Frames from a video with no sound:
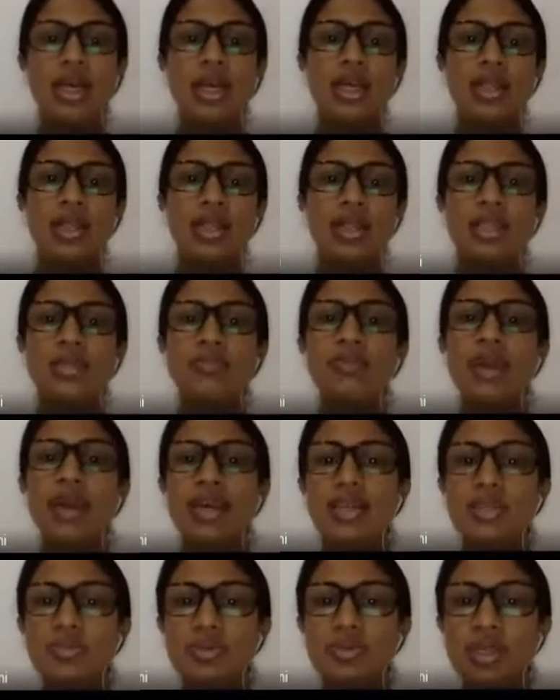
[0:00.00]
These
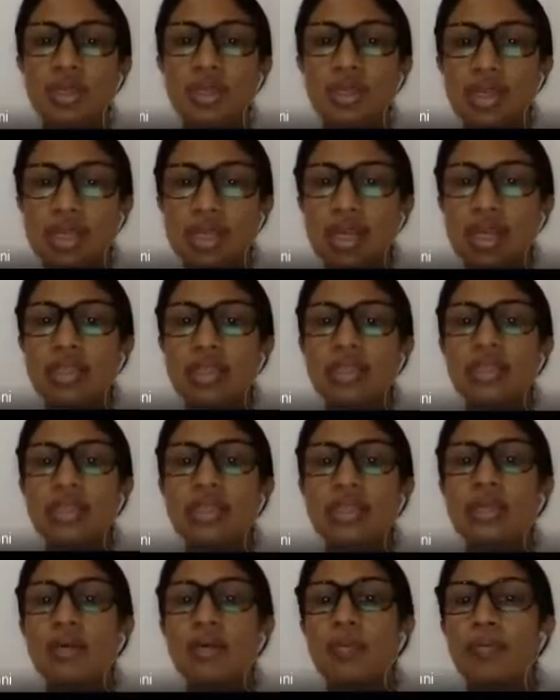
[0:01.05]
banks were created
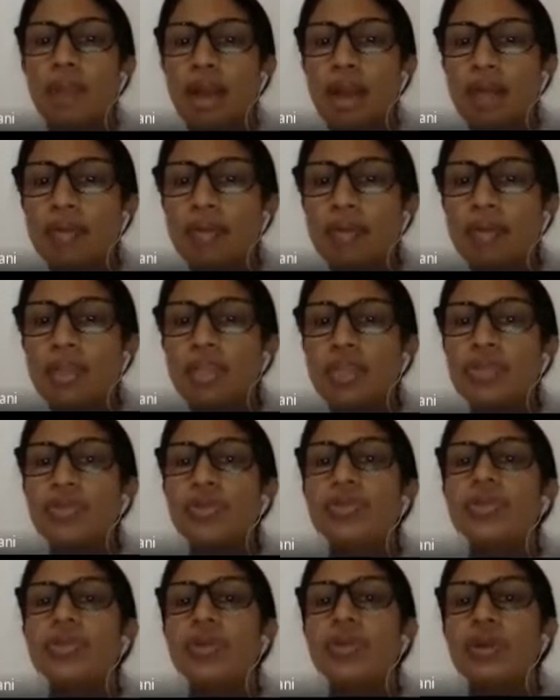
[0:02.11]
primarily
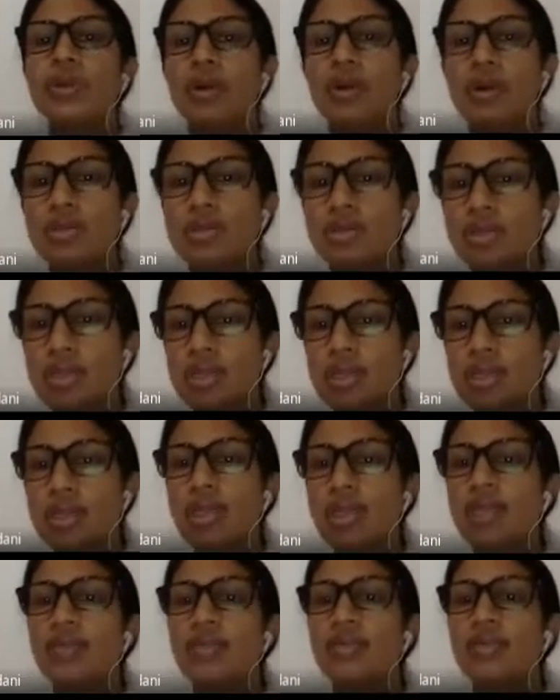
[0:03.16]
to
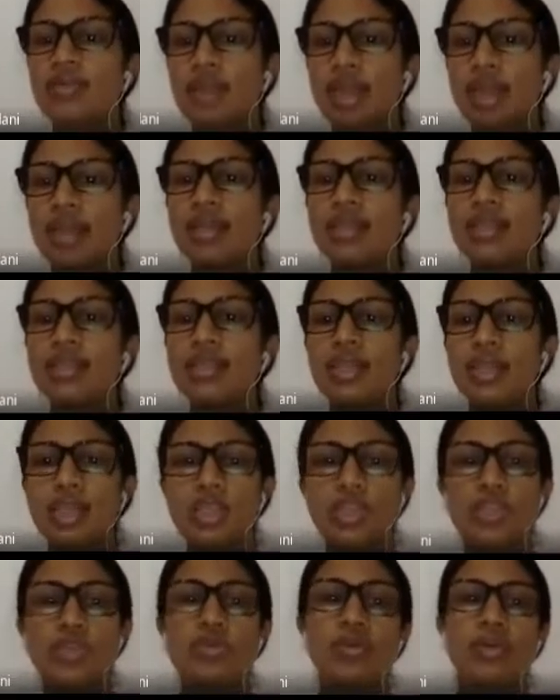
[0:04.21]
consolidate the various
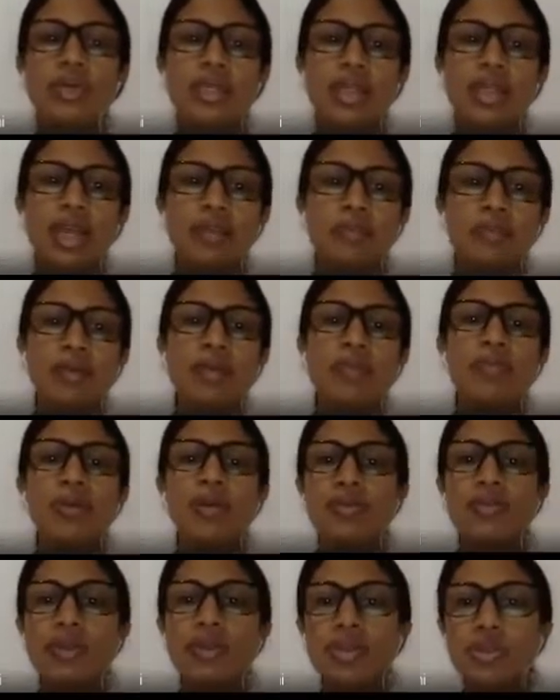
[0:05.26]
instruments that people
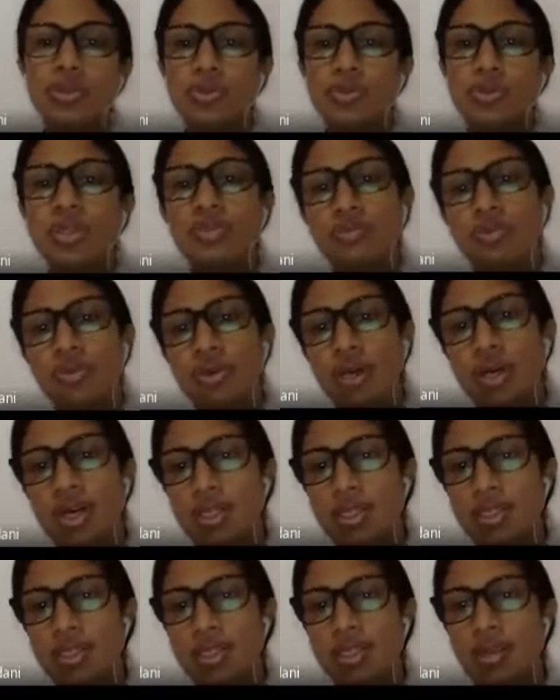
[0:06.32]
were using for
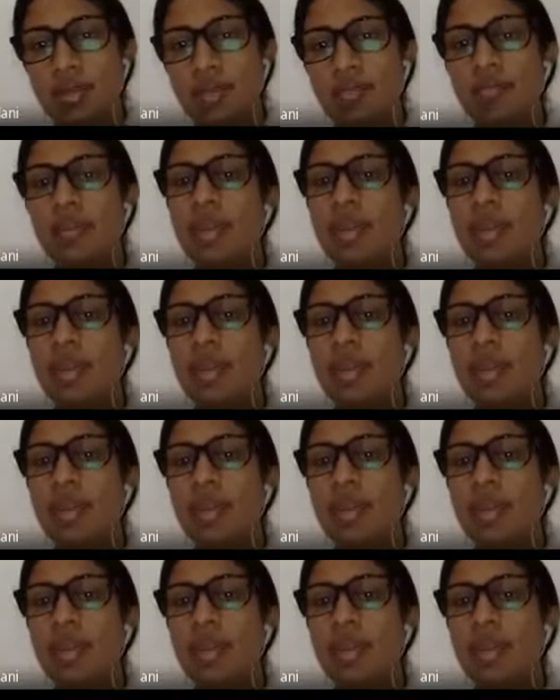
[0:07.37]
currency.